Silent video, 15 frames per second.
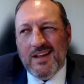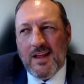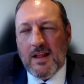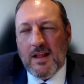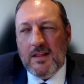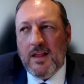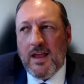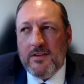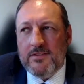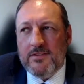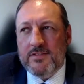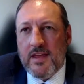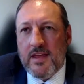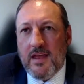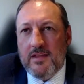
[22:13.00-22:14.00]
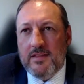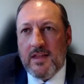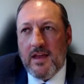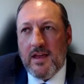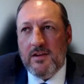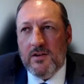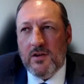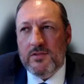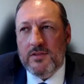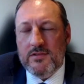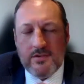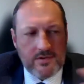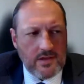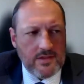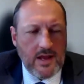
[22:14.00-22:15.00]
unless
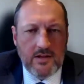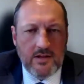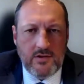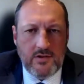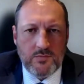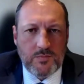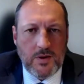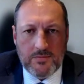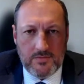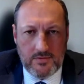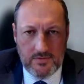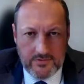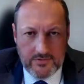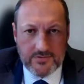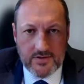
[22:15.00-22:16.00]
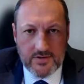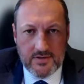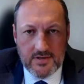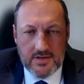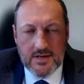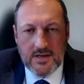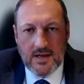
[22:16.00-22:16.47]
this other entity is perhaps listed,